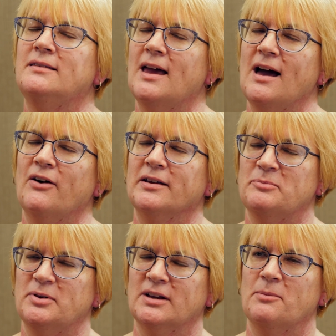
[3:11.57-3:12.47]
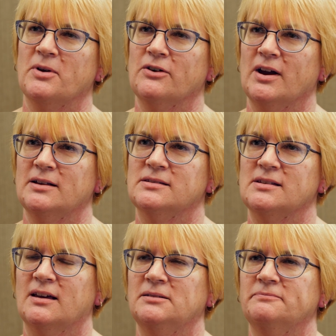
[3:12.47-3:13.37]
Now I can pick up my
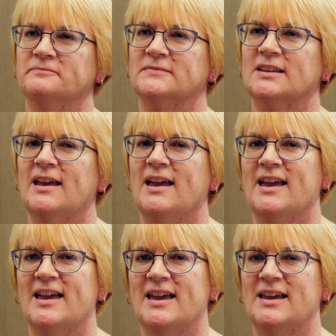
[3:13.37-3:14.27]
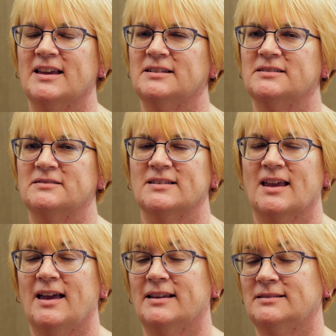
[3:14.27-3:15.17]
grandson and
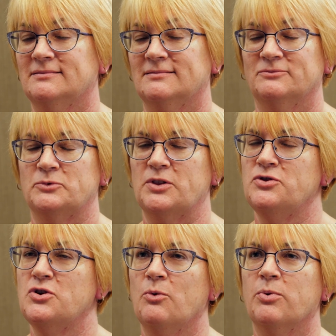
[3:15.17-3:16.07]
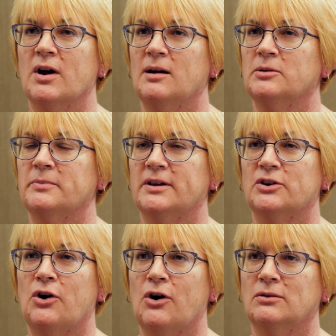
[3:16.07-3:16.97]
with no problem
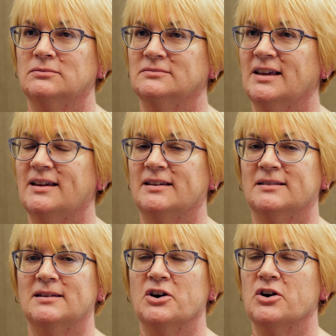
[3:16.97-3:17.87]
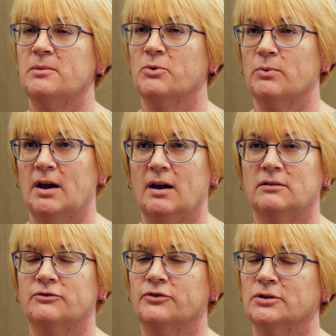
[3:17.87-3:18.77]
at all, and carry him
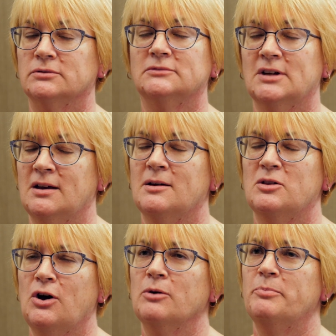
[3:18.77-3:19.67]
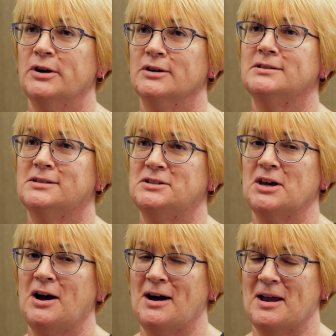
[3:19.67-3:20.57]
around for long periods of
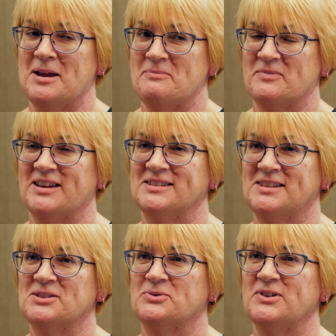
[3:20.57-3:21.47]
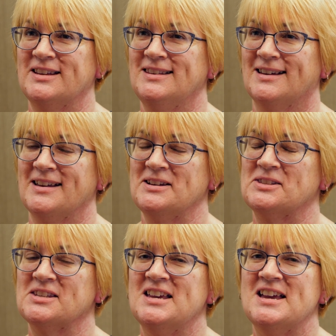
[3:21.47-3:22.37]
time because that's what he
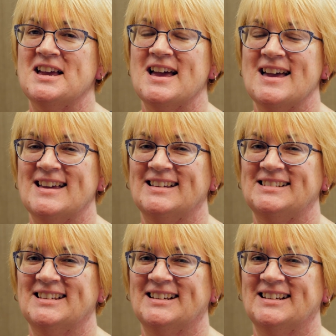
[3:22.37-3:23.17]
likes. And